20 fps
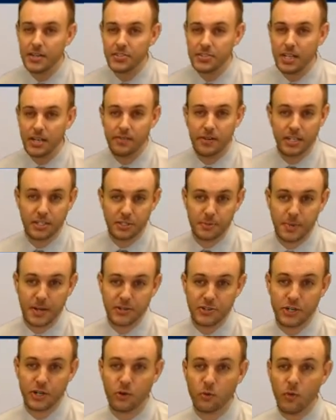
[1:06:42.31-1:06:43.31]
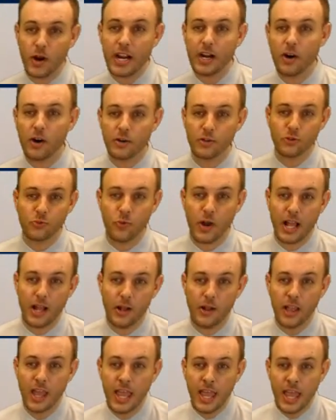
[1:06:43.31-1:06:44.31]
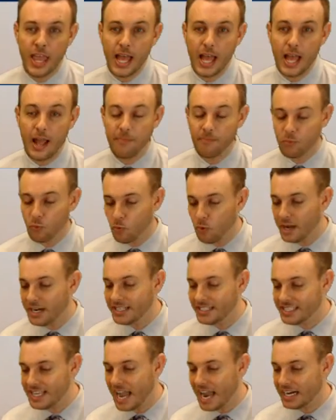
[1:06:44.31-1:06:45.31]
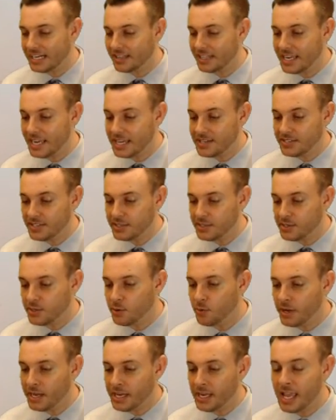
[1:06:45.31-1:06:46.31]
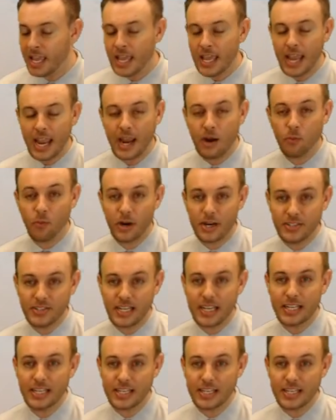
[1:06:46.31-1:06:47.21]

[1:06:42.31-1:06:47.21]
deceiving, especially on radar as well. What exactly is it doing, and what is the